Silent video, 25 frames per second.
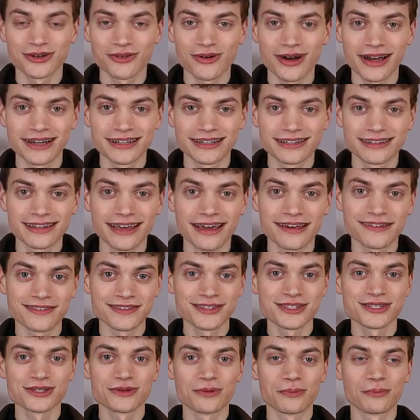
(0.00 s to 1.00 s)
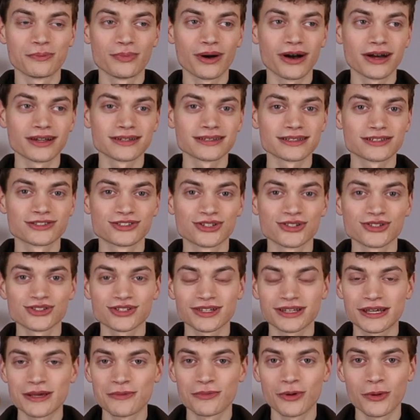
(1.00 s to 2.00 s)
quite intense but
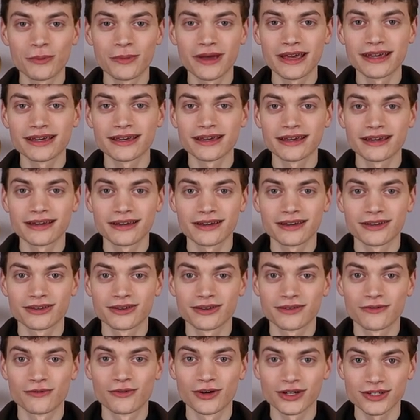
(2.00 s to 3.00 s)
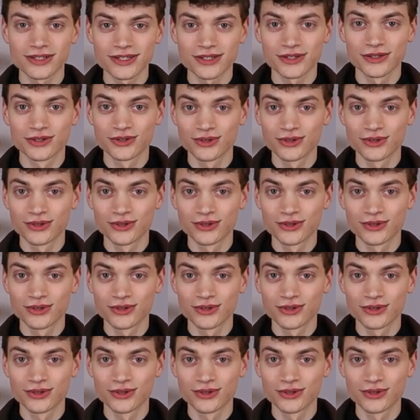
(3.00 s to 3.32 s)
just keep on making what